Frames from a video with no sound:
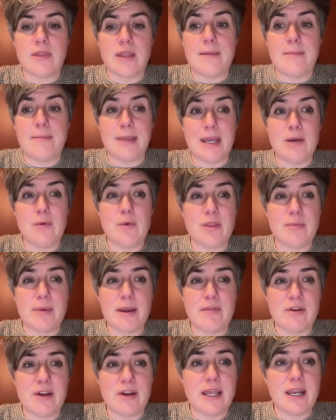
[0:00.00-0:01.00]
that I made with
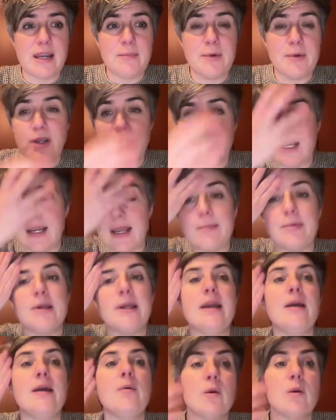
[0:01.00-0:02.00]
my friend Anna Maria Nabirye,